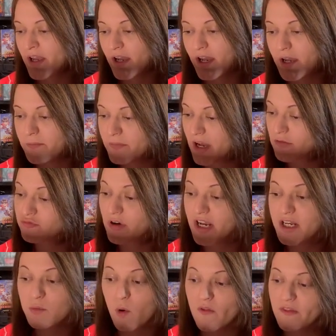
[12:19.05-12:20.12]
I
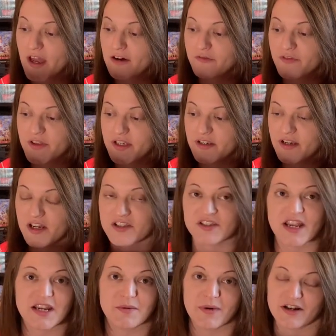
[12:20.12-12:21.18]
really want that for the
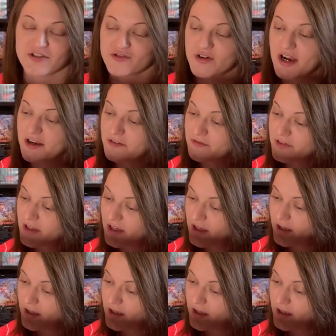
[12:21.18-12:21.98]
Sega Mega Drive.